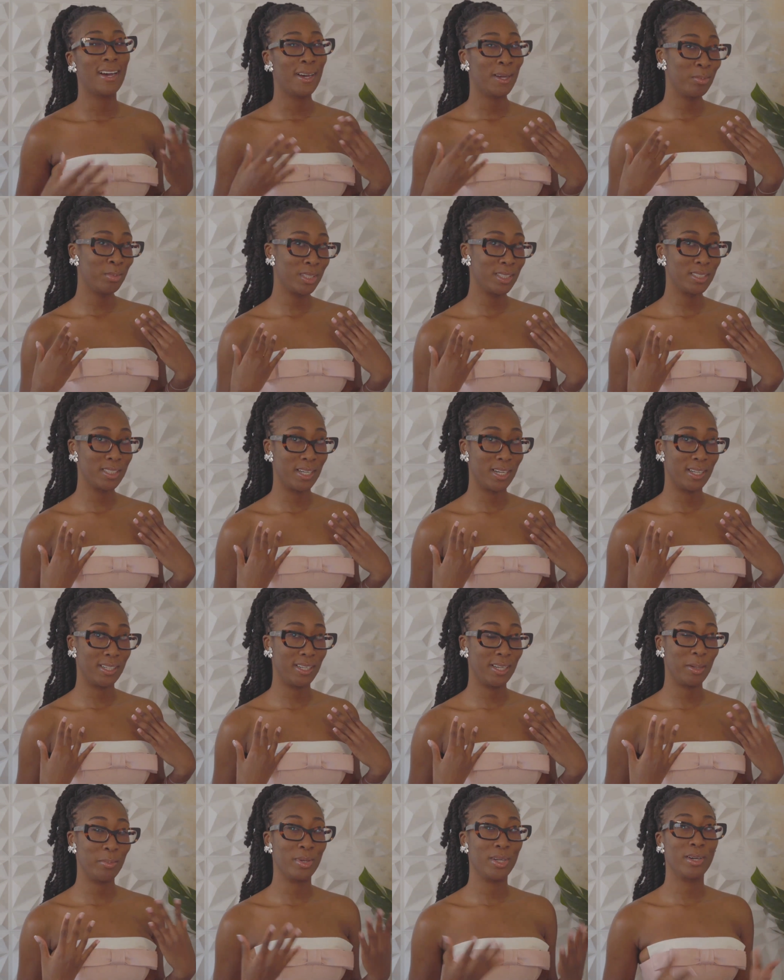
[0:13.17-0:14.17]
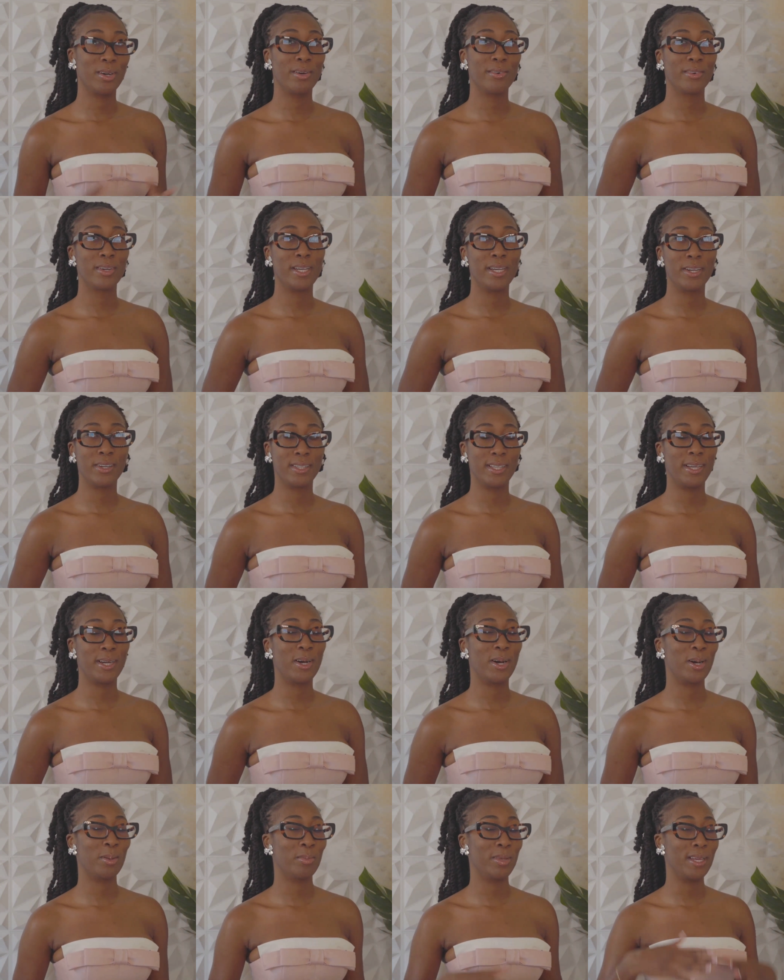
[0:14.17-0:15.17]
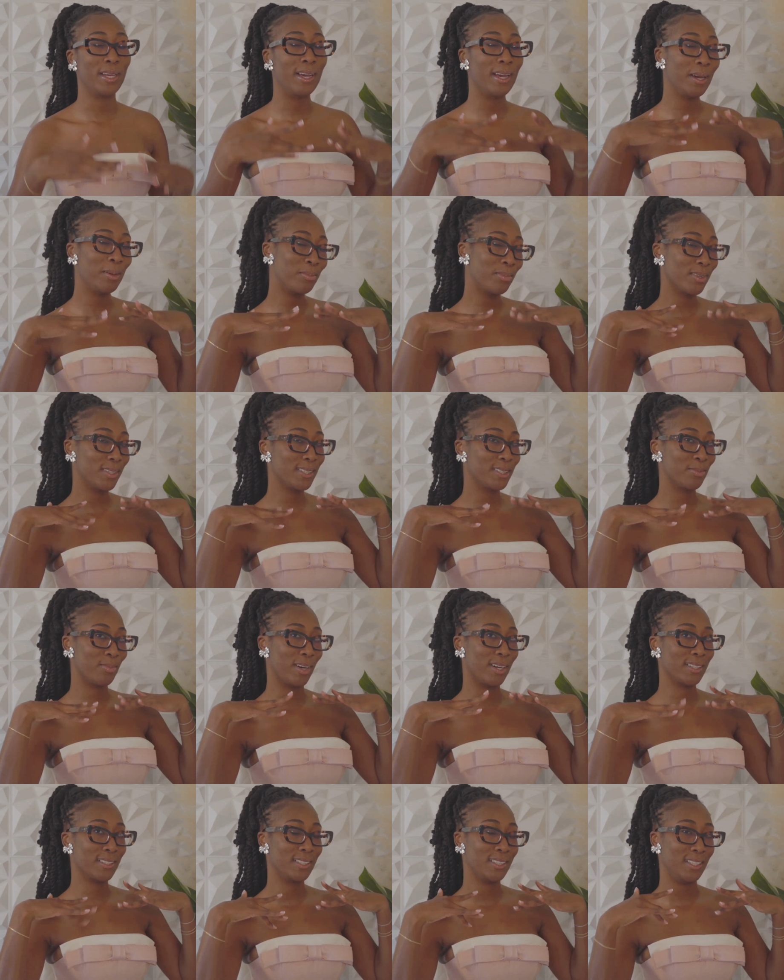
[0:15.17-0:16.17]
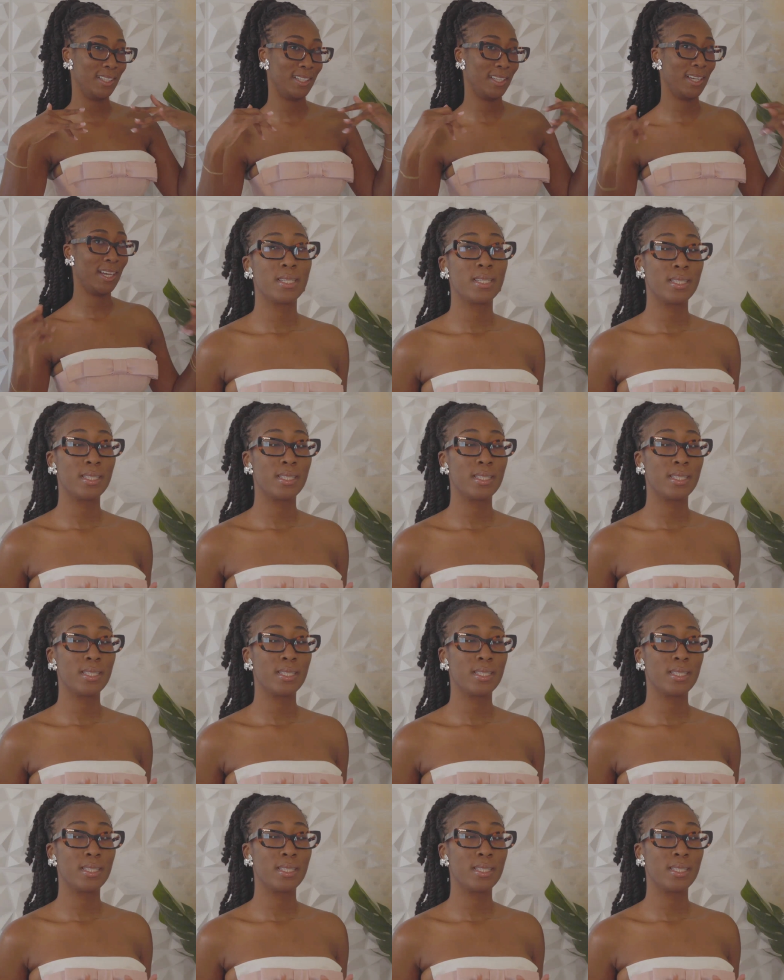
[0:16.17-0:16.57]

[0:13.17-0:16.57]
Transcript: I'm LaDanya, but over here they call me Empress Moxie.